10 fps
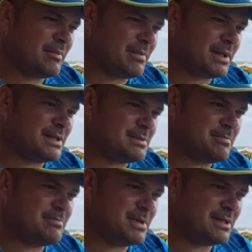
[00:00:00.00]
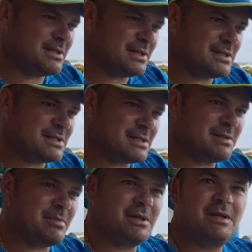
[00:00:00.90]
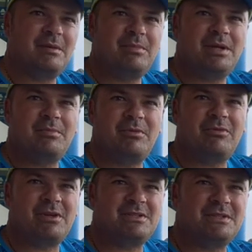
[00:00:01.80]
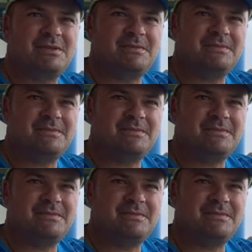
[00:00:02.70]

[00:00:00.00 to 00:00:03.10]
but his big thing is discipline and being professional.